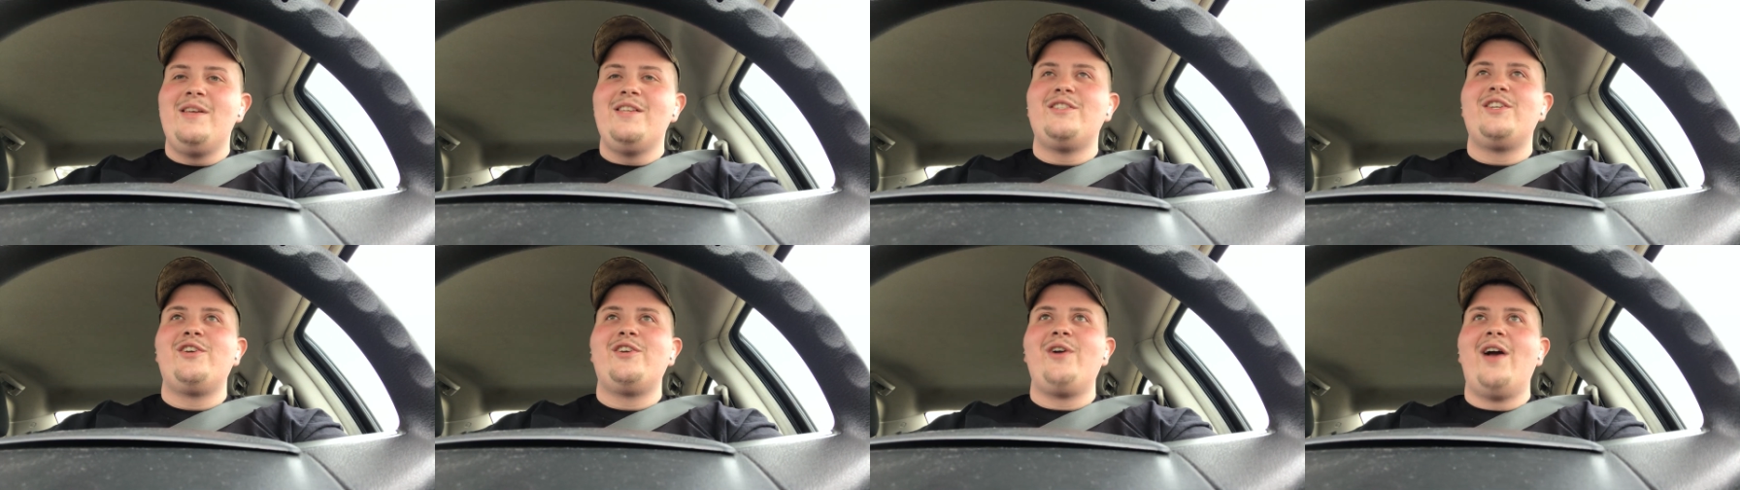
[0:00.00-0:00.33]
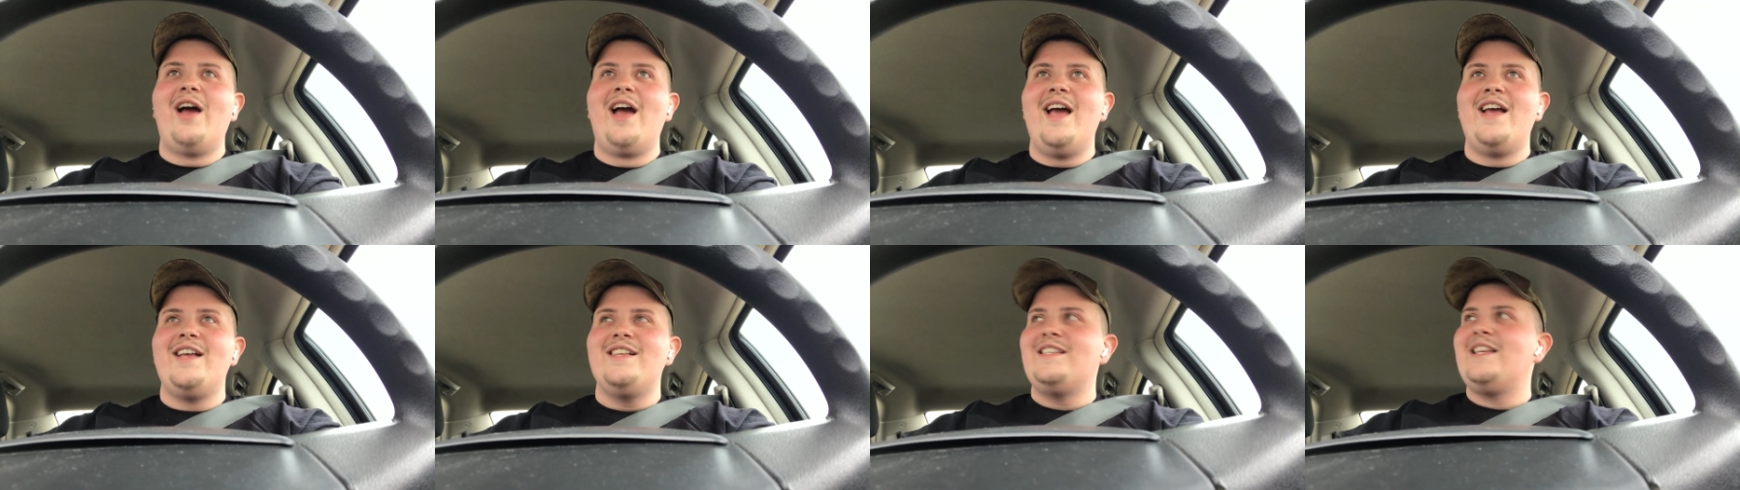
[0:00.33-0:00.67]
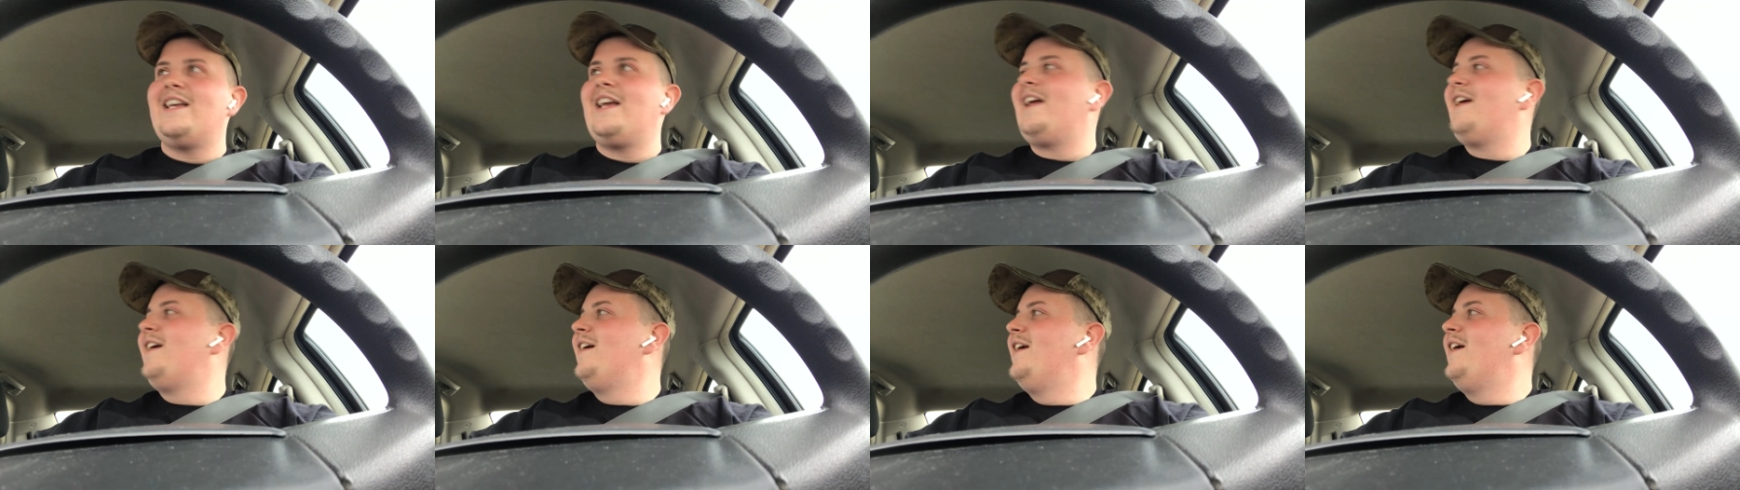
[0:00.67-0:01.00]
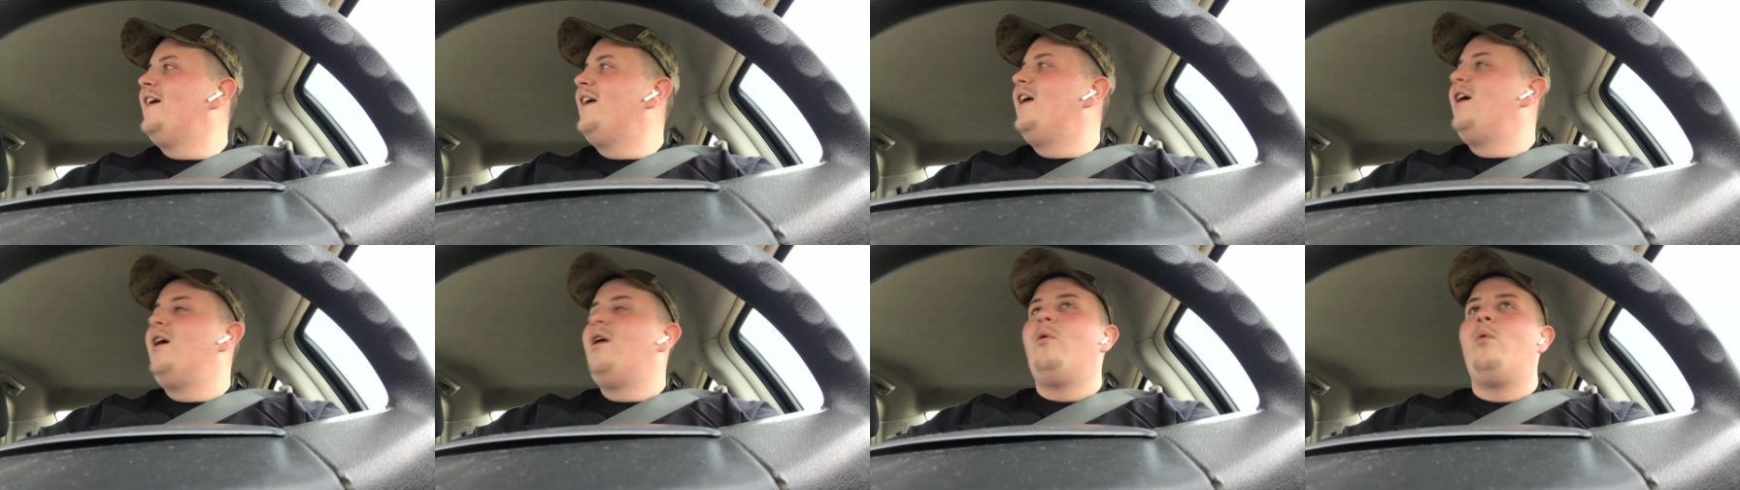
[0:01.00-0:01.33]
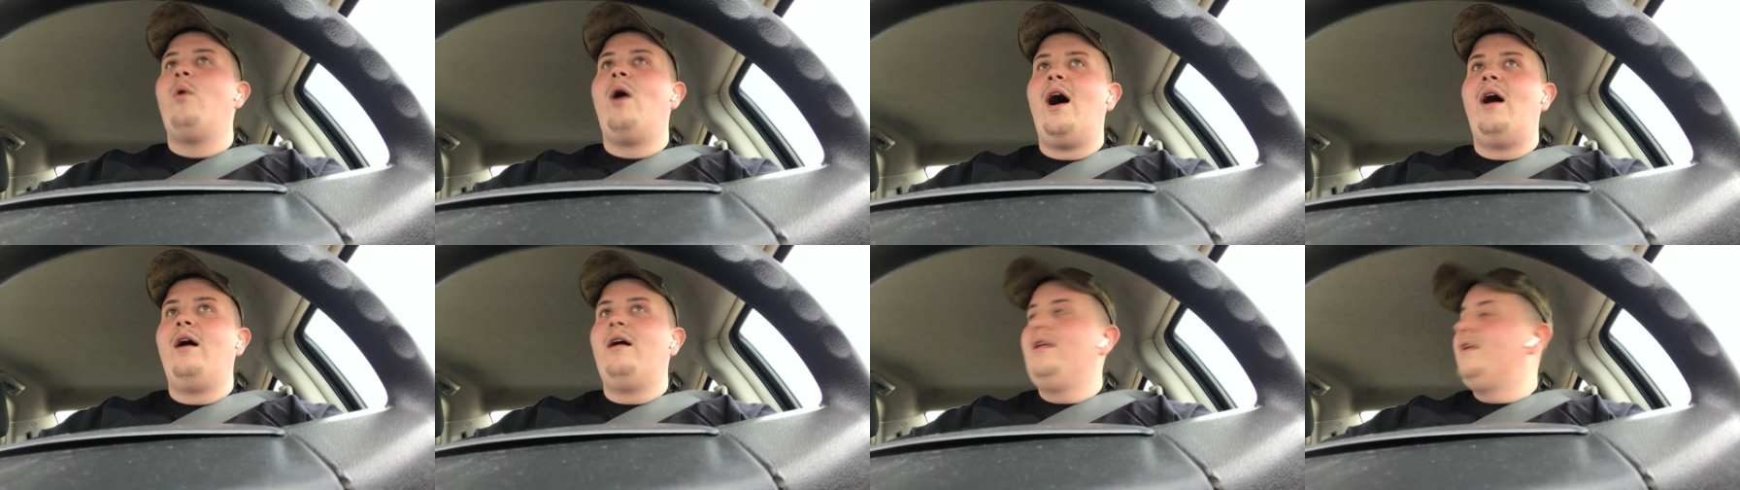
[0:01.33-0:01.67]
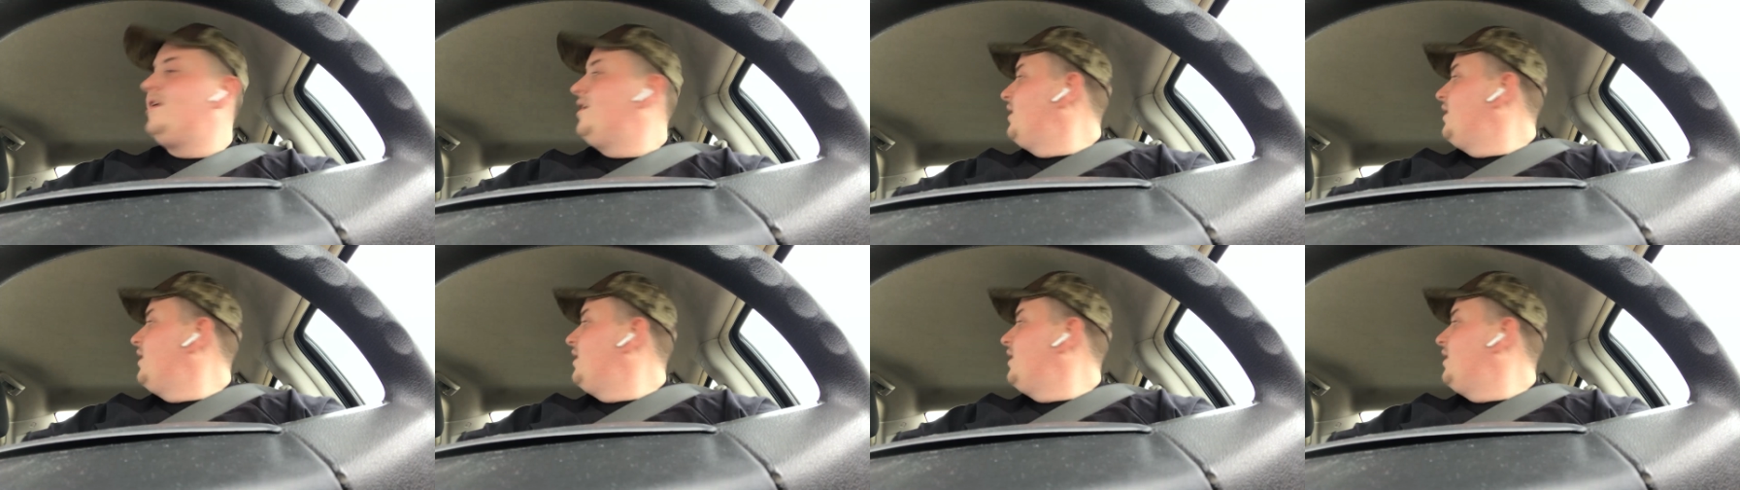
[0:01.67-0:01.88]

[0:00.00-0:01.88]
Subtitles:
he's crazy. Well,